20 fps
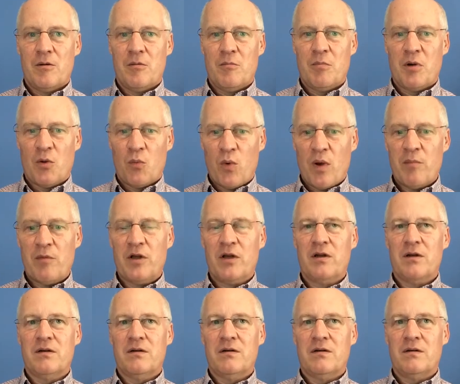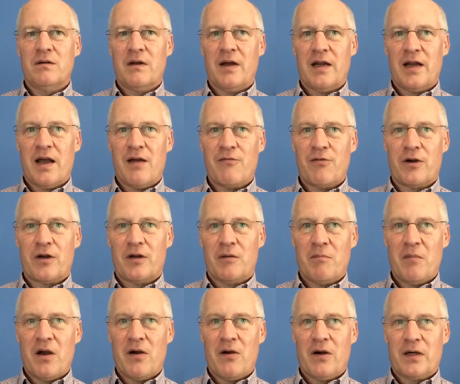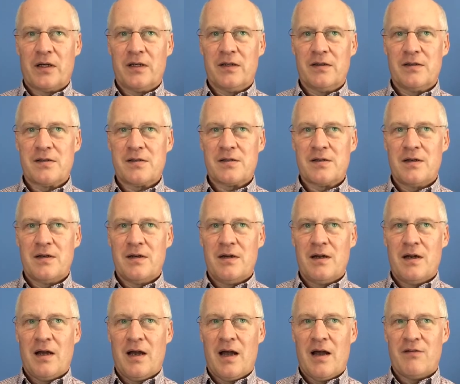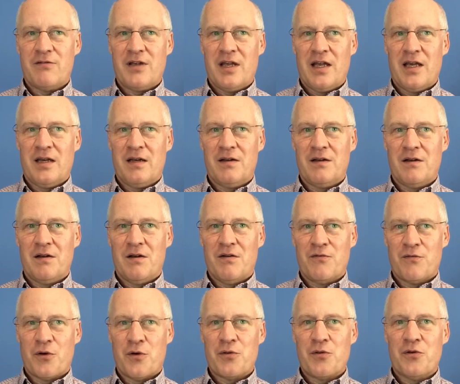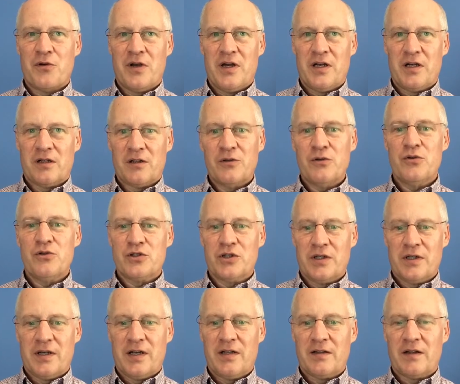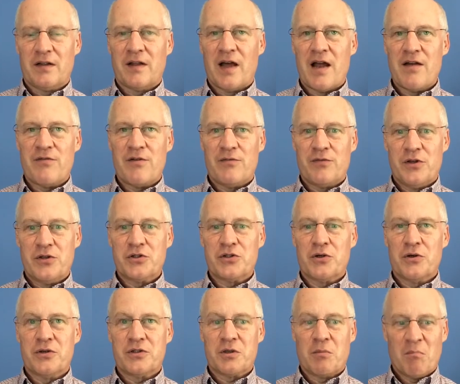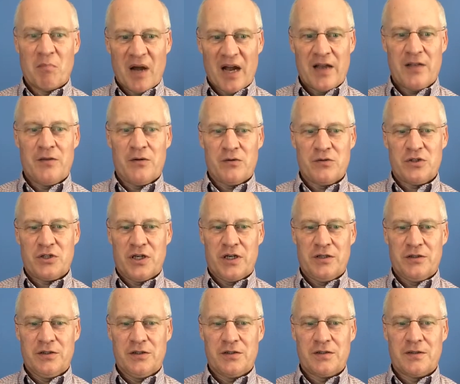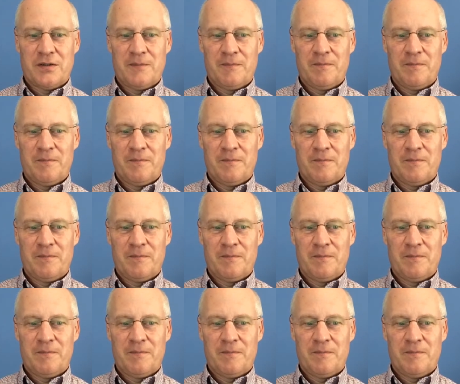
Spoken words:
But women and African Americans have gained further inclusion in the life of the church by those changes.